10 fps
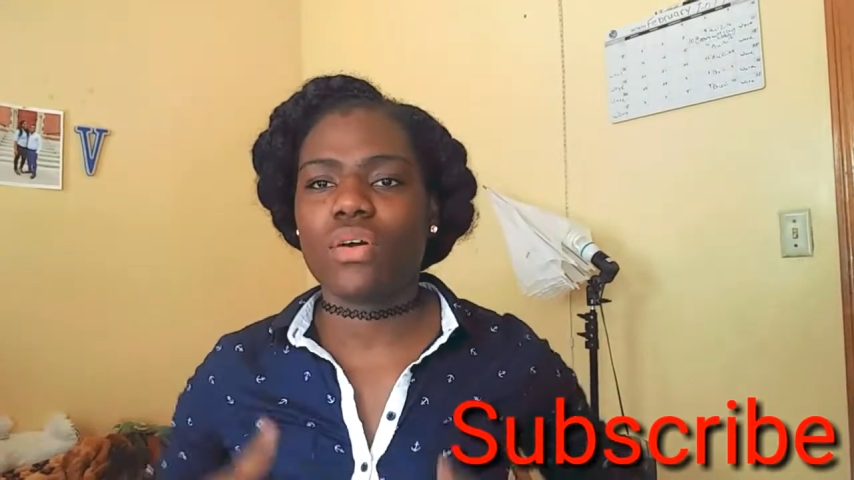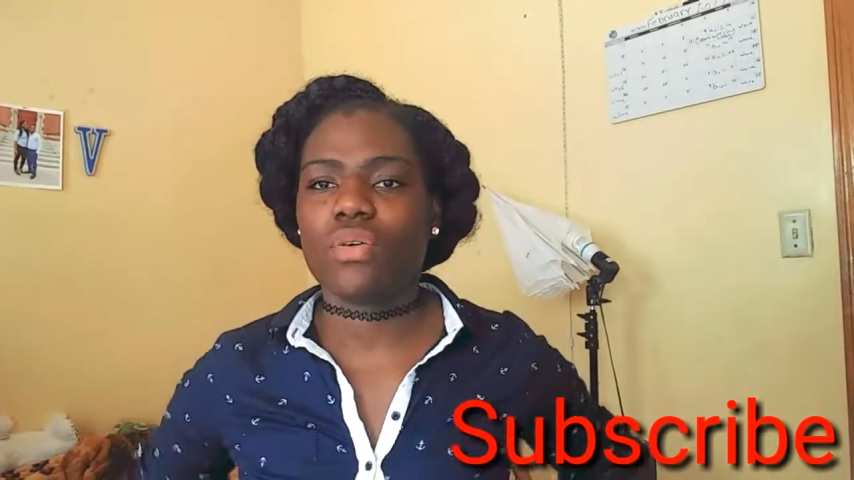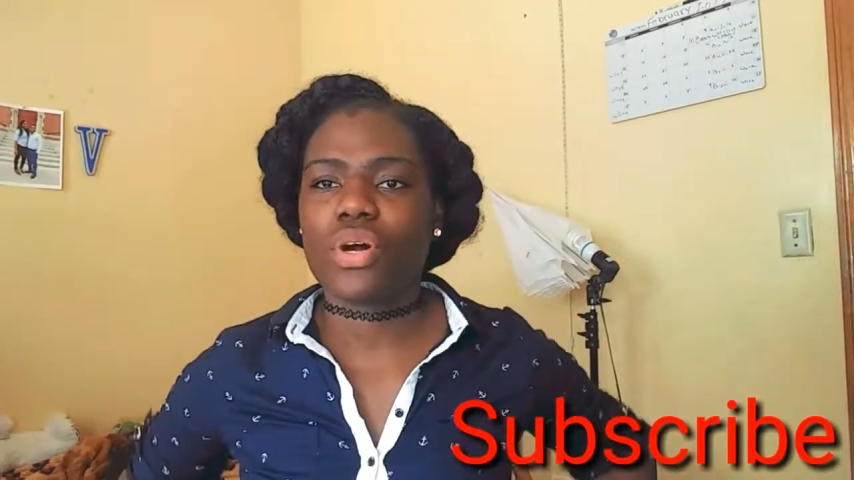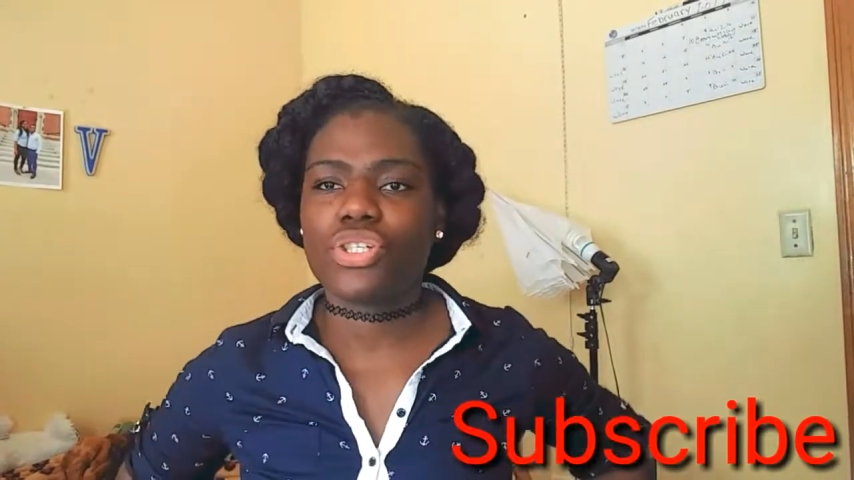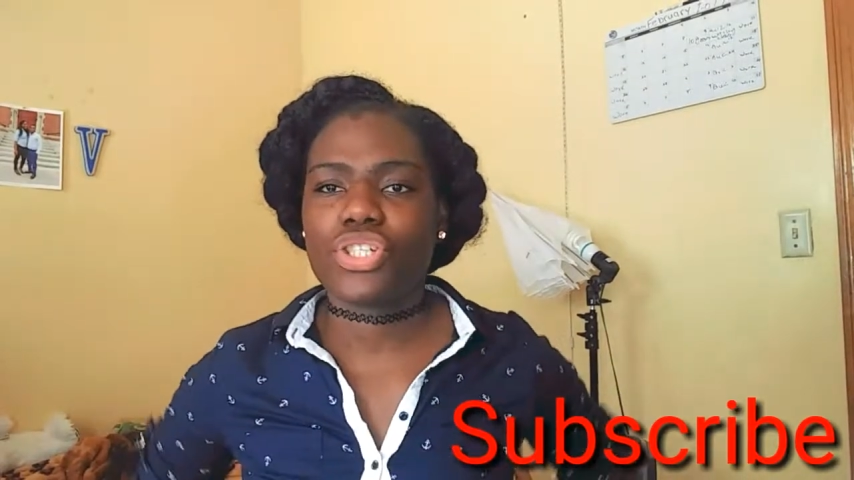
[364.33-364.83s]

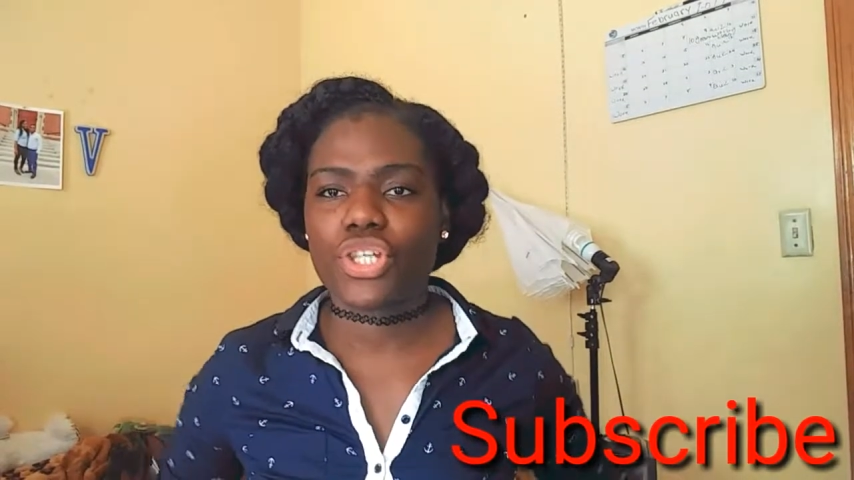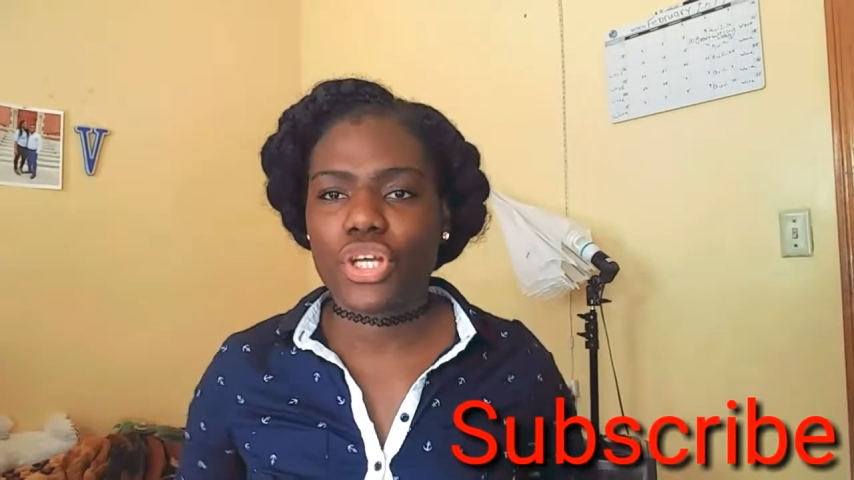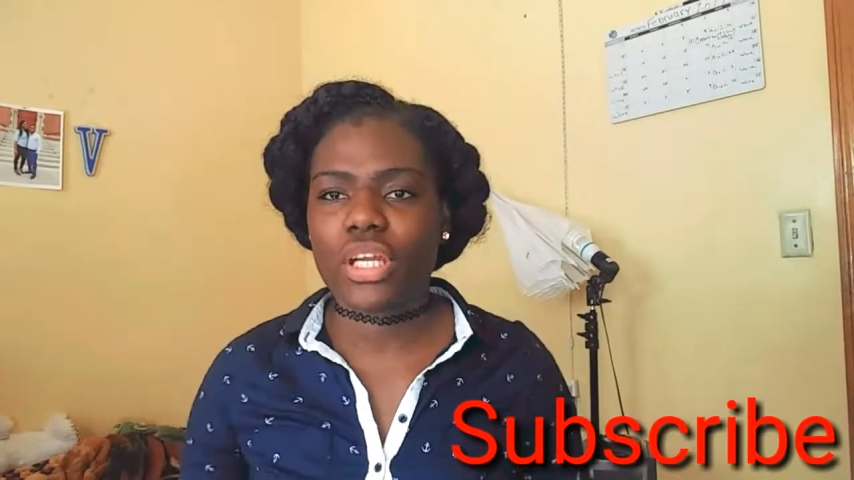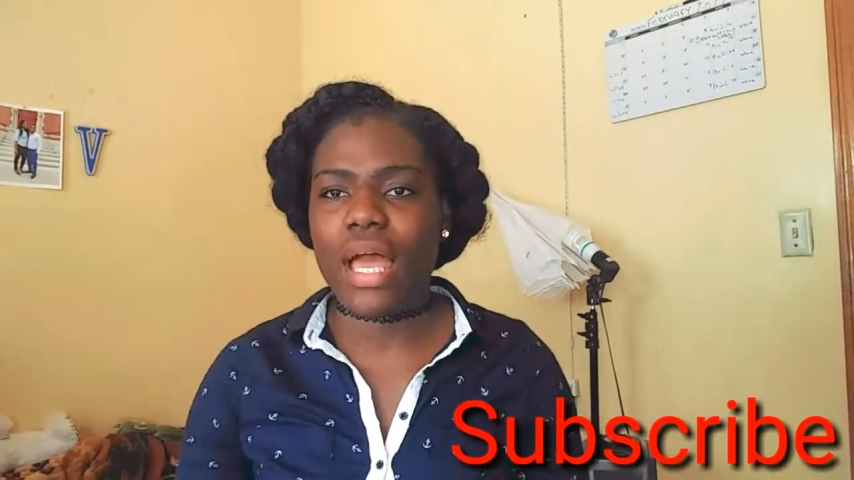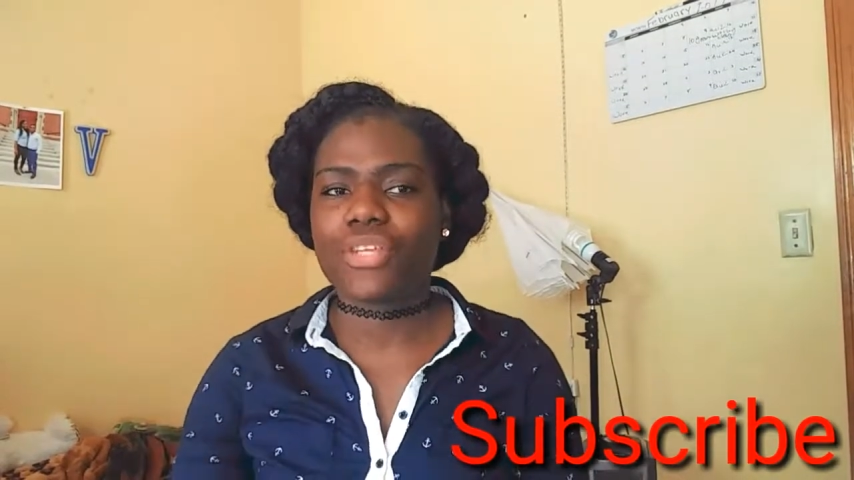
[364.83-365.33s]
a
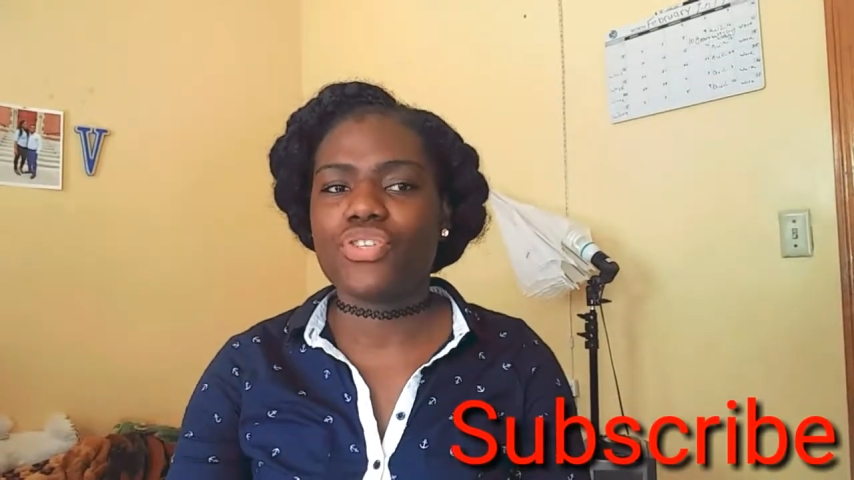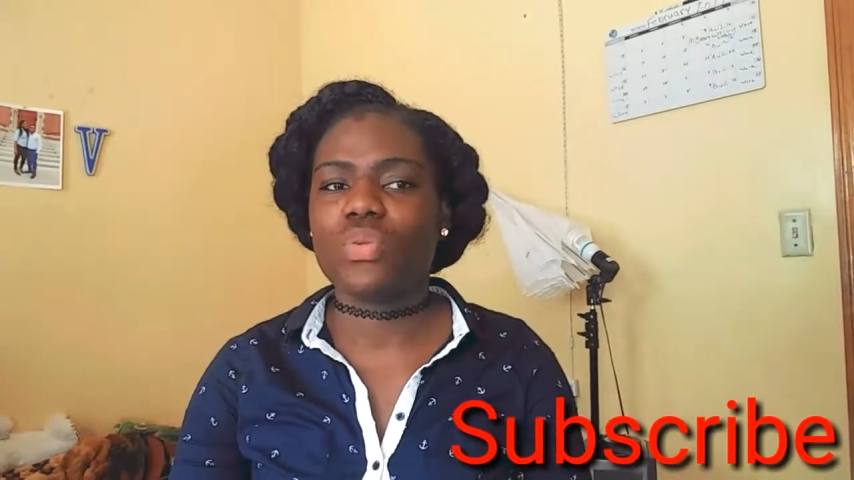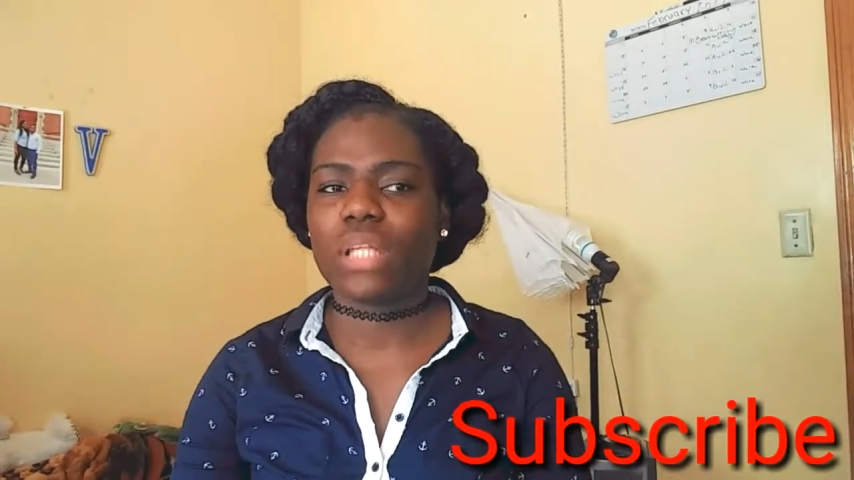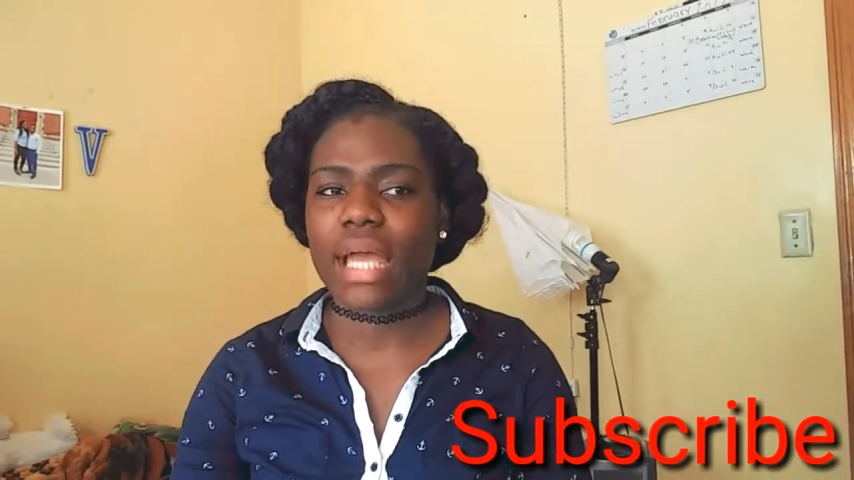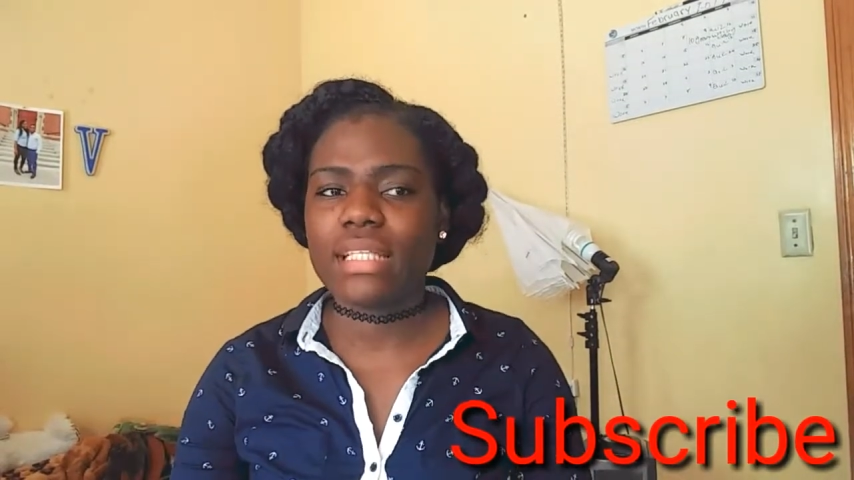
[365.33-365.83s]
shirt that
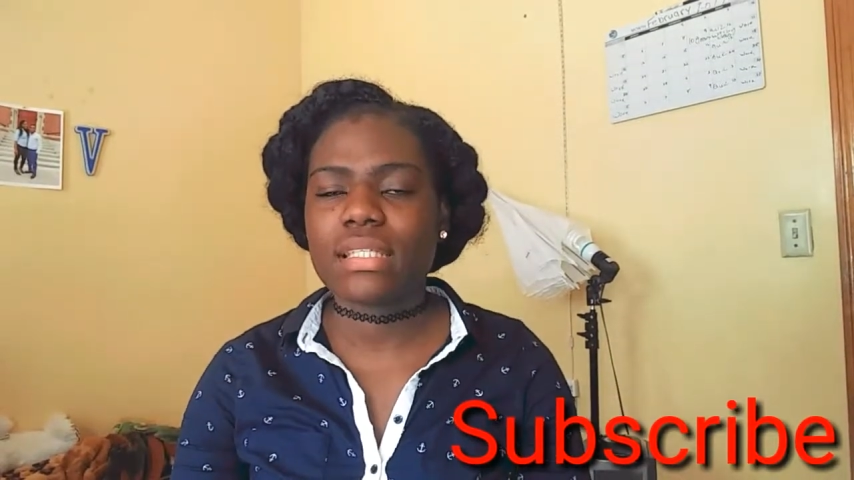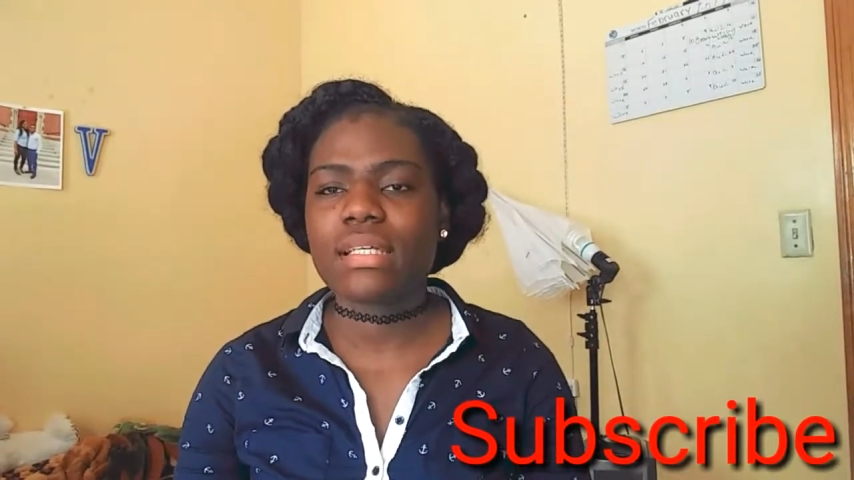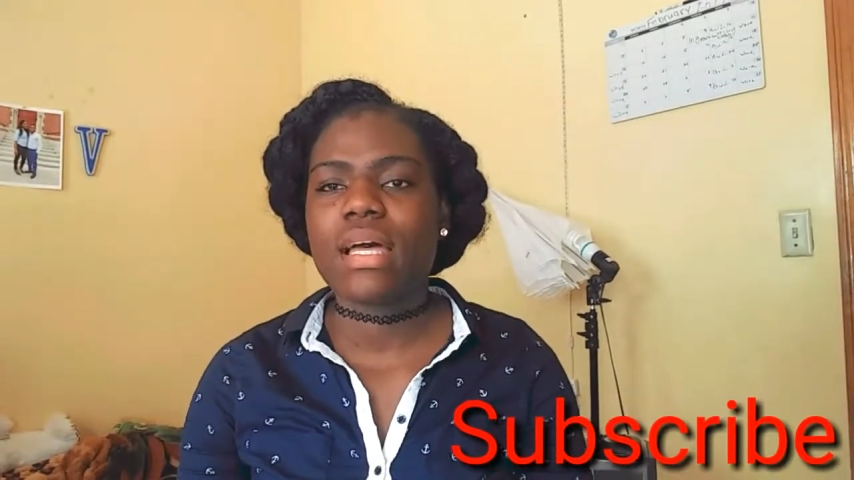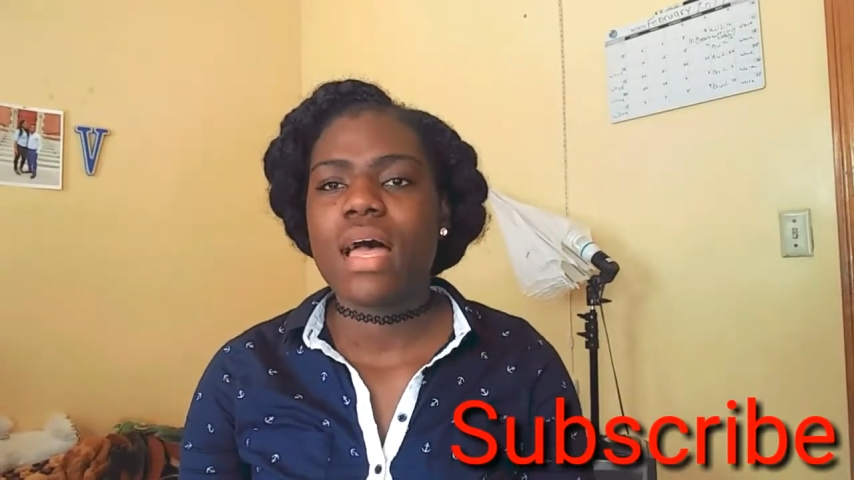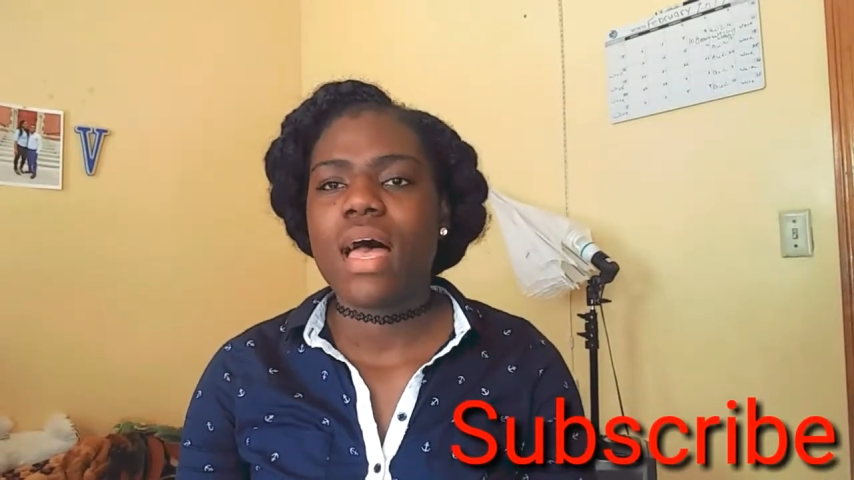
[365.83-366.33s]
you liked?